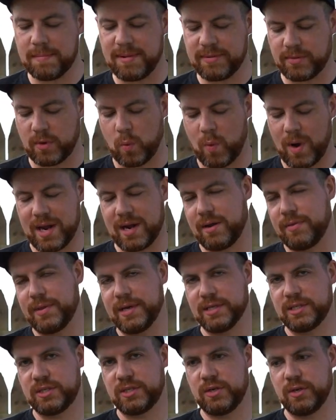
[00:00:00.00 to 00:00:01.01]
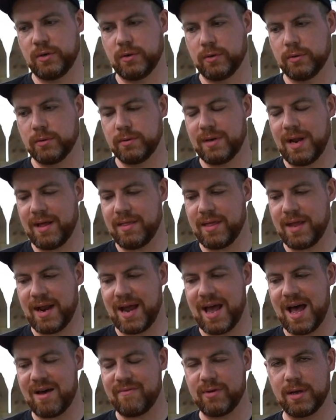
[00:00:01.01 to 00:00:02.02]
about the weight on this too, now that
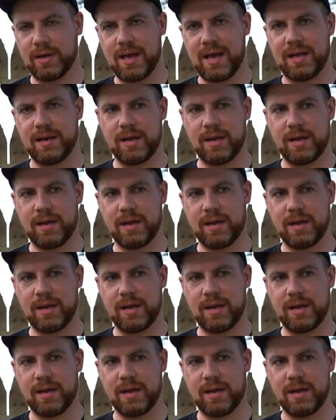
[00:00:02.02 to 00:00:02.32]
I have it